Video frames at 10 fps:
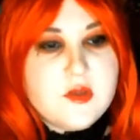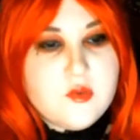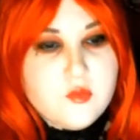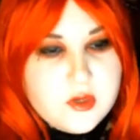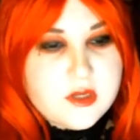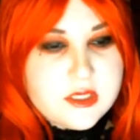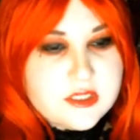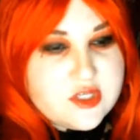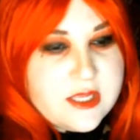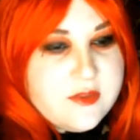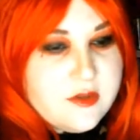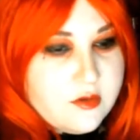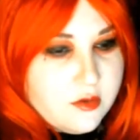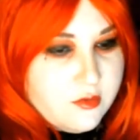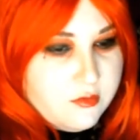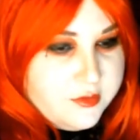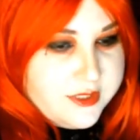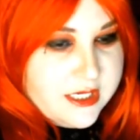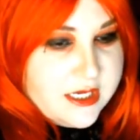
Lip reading: We're going to try the gold, and